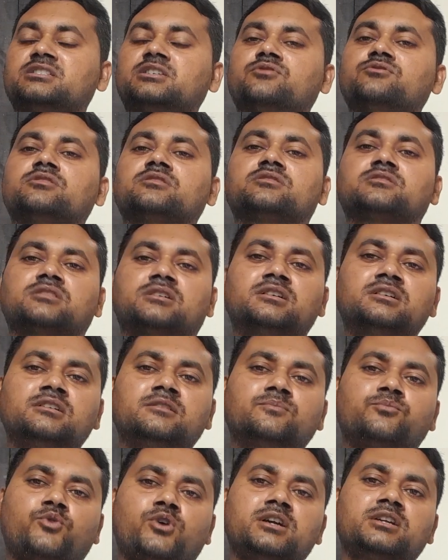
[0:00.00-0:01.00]
Now the
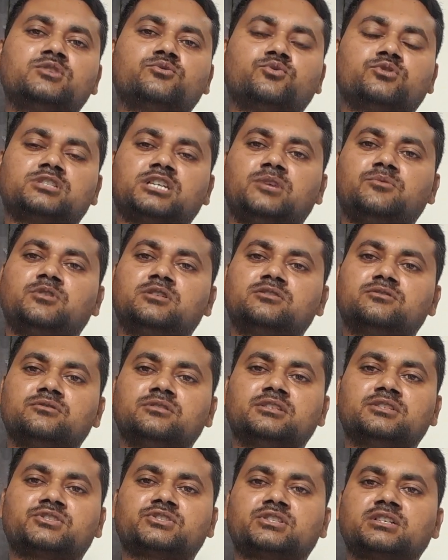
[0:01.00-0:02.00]
third point which I want to
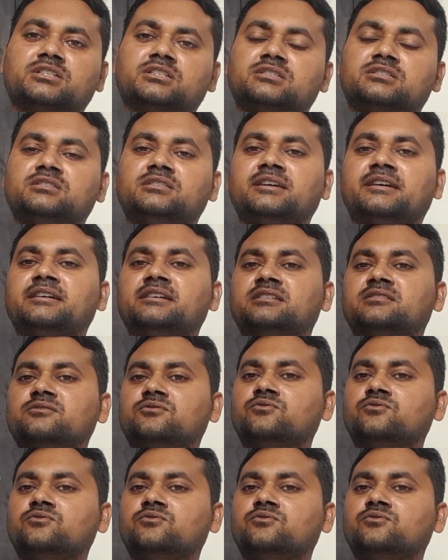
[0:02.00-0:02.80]
discuss, that